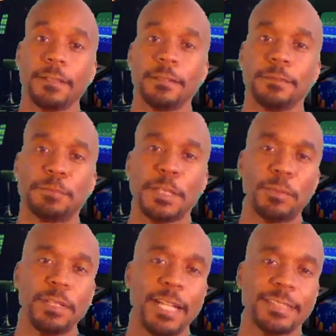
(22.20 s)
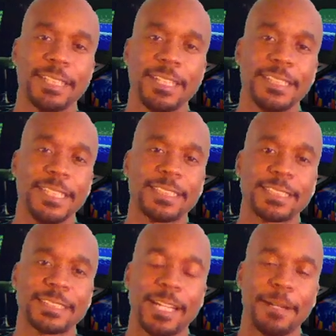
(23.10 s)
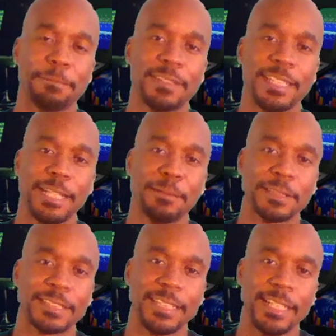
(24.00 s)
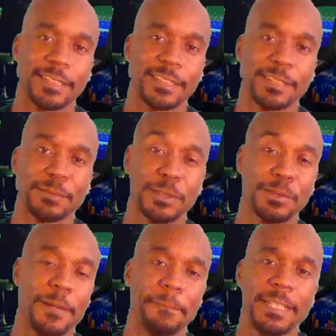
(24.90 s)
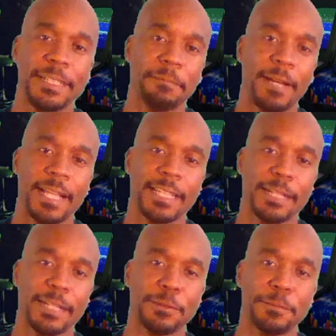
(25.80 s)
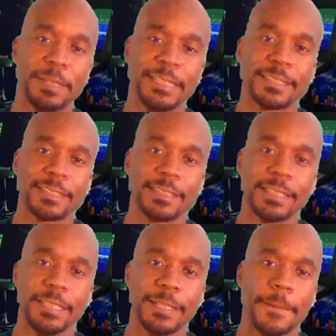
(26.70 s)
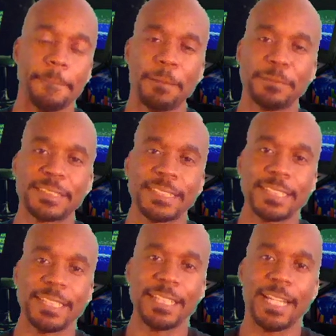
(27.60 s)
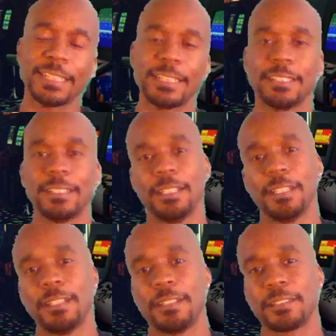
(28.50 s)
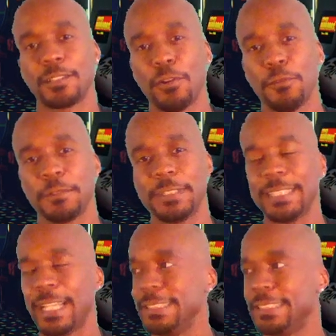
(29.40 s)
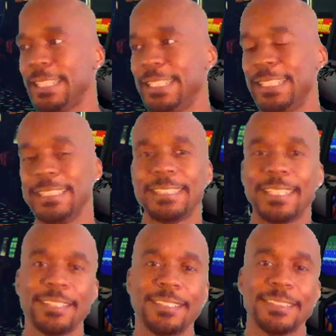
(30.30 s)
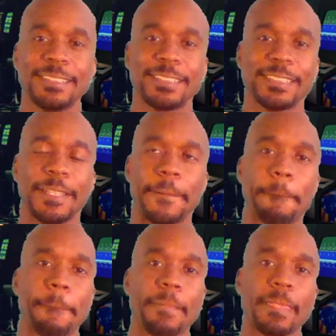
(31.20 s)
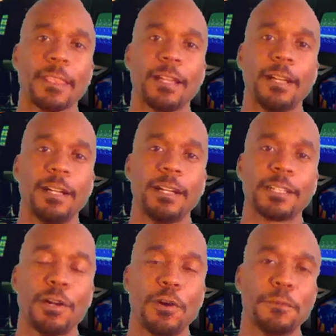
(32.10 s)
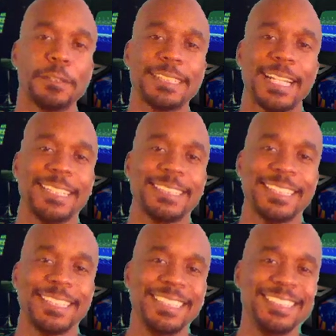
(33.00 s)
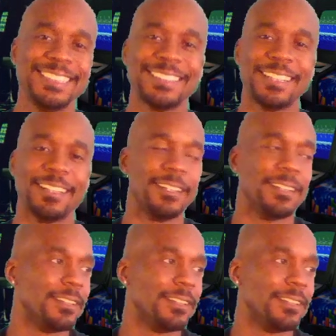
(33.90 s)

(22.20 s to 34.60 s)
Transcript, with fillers: people out there need to stop playing with death. And what do I mean by that? Well, basically, um, I'm seeing a lot of COVID 19 killers and uh, COVID 19 uh,